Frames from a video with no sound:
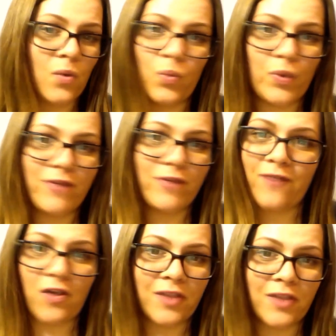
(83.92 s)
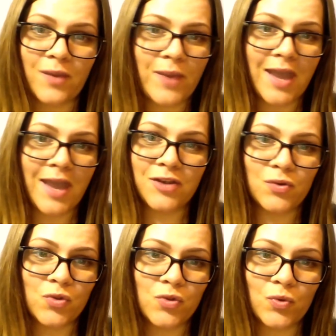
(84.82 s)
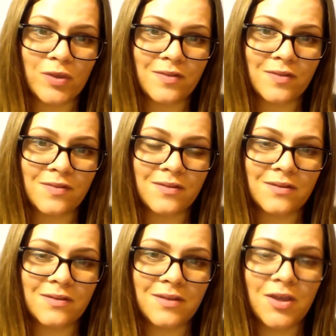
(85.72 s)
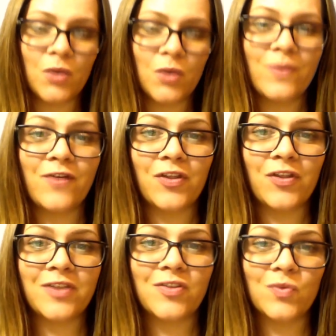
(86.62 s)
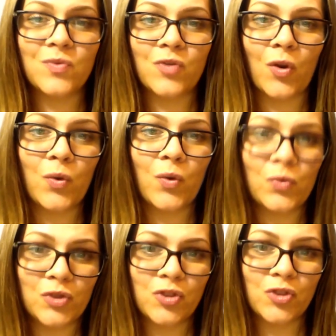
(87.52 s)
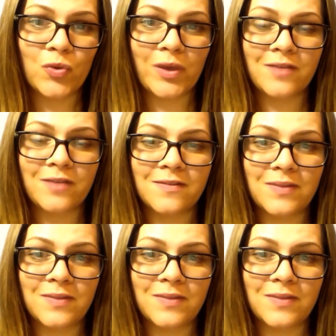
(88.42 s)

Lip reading: We felt like we had no choice. We felt like this was our only choice.